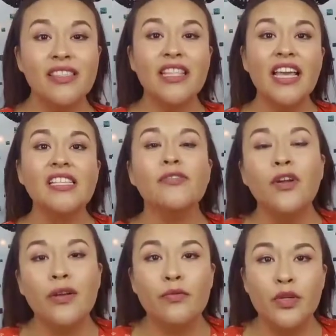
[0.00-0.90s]
thanks for
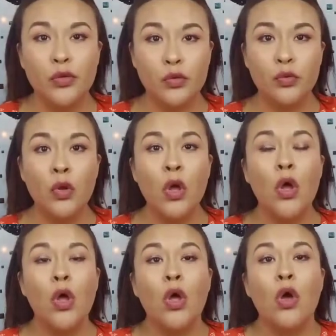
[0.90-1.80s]
everybody who's
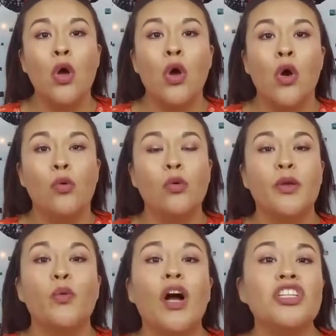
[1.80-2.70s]
will
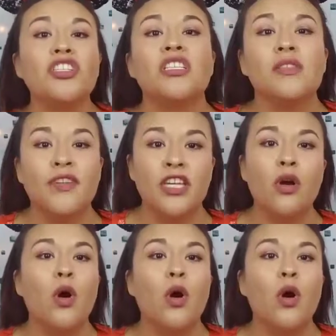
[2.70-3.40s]
be watching this video.